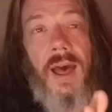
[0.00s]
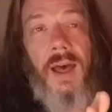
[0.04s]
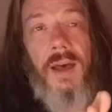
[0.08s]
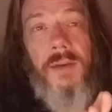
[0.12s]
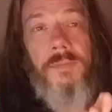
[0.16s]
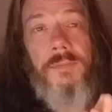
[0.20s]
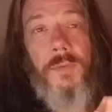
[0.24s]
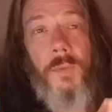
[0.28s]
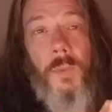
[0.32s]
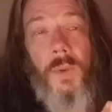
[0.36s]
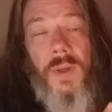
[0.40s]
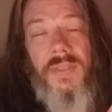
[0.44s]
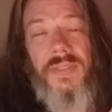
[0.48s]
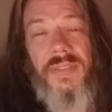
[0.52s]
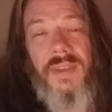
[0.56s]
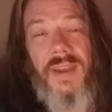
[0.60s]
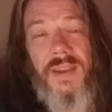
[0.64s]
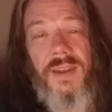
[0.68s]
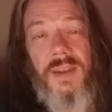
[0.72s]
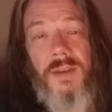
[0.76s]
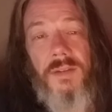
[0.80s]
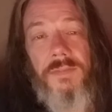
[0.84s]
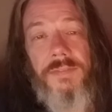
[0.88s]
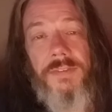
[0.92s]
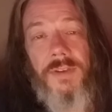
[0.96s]
for one thing, I
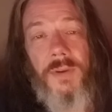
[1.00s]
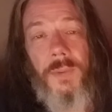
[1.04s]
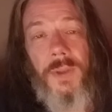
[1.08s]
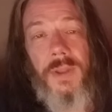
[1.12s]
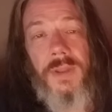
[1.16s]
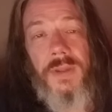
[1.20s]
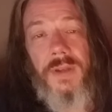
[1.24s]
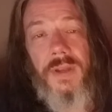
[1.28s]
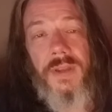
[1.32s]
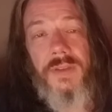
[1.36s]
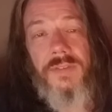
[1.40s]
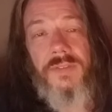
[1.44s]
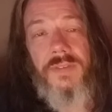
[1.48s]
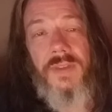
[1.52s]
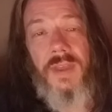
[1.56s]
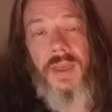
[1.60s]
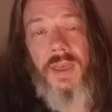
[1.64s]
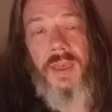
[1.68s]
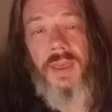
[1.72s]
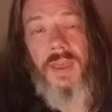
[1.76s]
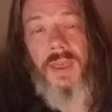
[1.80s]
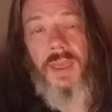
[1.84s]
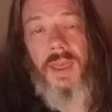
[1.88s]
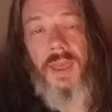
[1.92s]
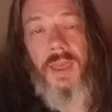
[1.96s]
didn't feel well the next
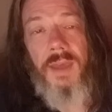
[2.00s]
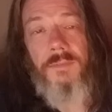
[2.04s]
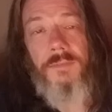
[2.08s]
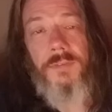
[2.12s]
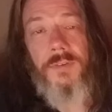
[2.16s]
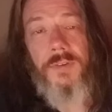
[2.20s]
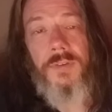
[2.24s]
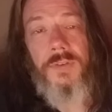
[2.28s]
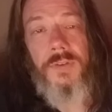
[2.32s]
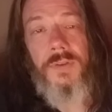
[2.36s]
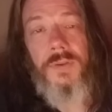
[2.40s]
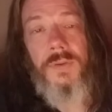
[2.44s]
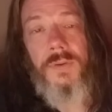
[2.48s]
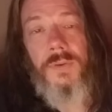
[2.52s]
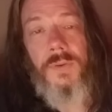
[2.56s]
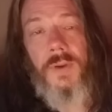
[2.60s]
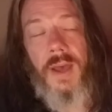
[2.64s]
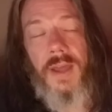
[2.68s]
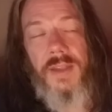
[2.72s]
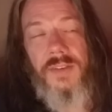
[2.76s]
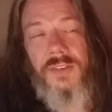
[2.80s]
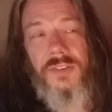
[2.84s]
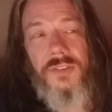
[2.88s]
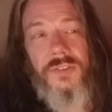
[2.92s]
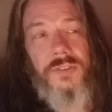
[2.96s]
day, and for two,
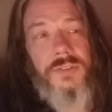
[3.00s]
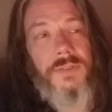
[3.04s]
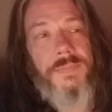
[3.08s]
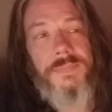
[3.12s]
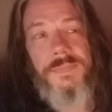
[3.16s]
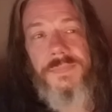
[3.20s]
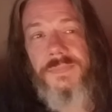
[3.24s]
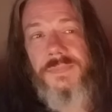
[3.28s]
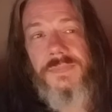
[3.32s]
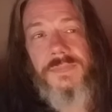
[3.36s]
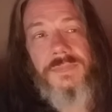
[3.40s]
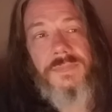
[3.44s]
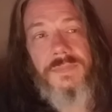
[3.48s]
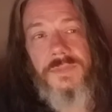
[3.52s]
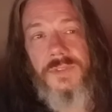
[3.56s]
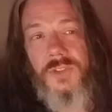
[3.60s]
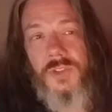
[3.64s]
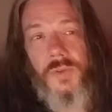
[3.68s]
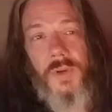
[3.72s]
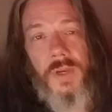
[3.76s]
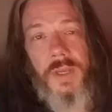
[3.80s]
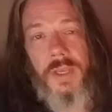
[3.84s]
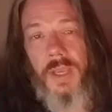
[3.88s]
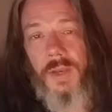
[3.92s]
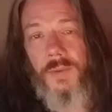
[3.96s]
I just
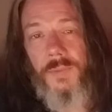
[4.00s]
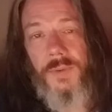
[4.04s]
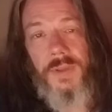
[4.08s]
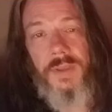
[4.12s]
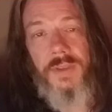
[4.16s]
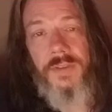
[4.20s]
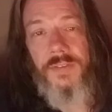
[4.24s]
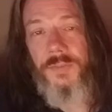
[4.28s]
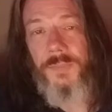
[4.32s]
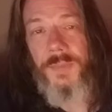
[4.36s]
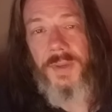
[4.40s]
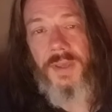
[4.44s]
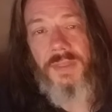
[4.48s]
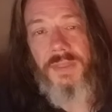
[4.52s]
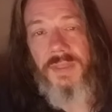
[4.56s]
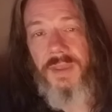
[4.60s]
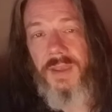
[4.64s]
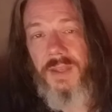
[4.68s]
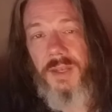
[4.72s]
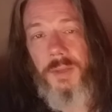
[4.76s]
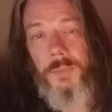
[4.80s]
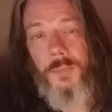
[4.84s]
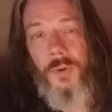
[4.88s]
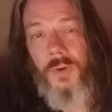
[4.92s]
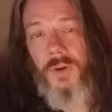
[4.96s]
drinking really isn't my thing
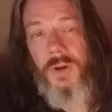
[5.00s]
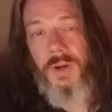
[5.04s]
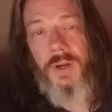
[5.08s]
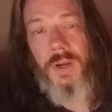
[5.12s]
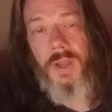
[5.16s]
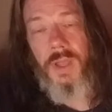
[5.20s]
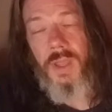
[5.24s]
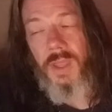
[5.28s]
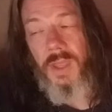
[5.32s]
anymore.